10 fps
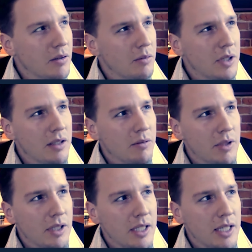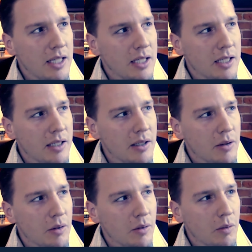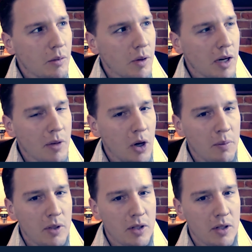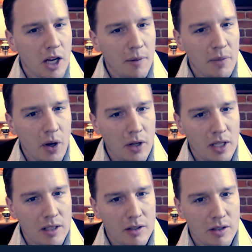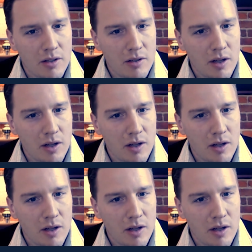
really, what I'm hoping you can help the audience